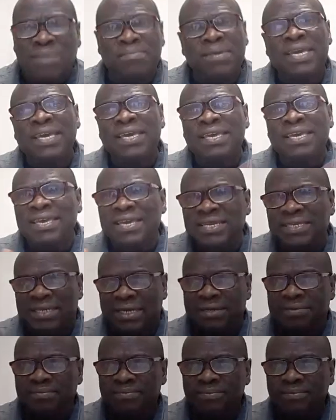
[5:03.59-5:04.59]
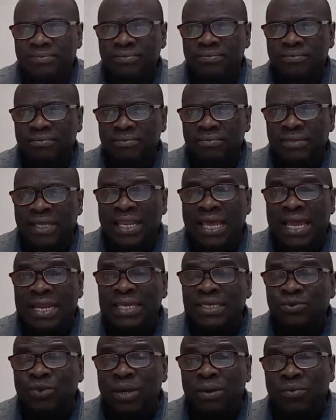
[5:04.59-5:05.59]
make it easy. Then at
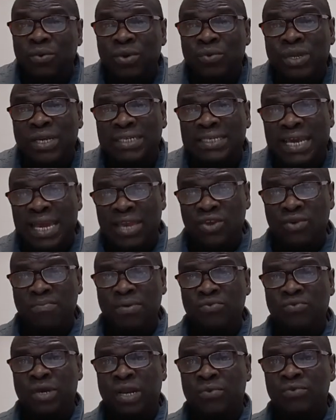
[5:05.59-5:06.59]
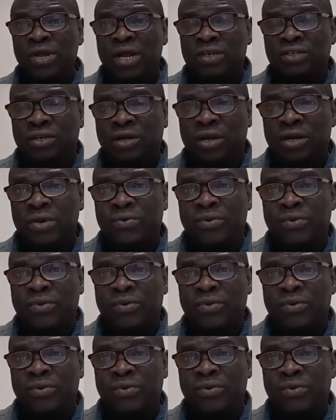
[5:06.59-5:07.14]
least when the day you meet with a realtor,